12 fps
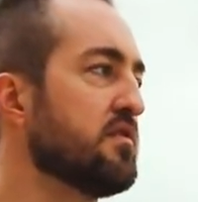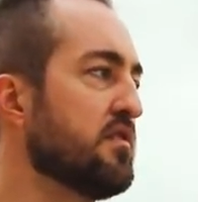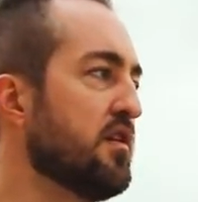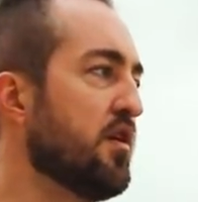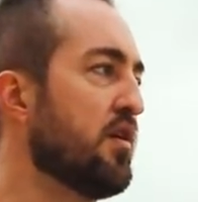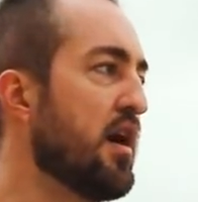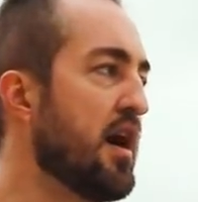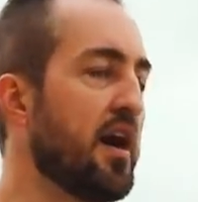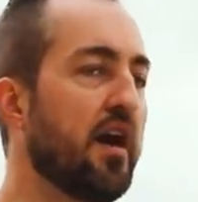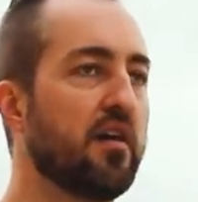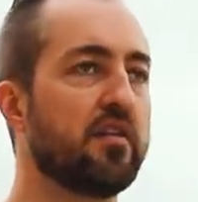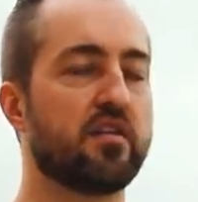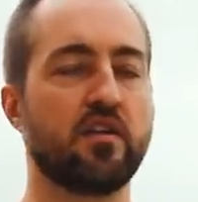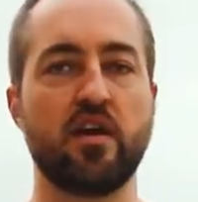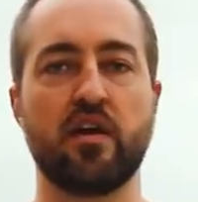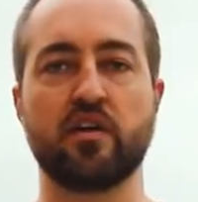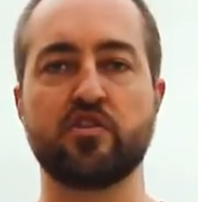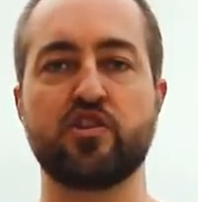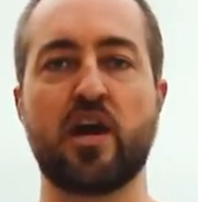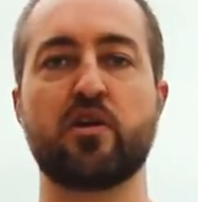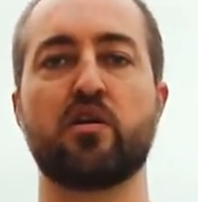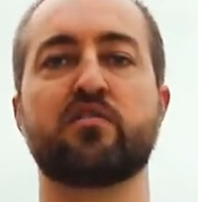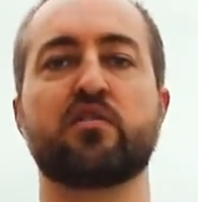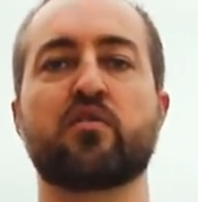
you know, a high thing and shattered all over the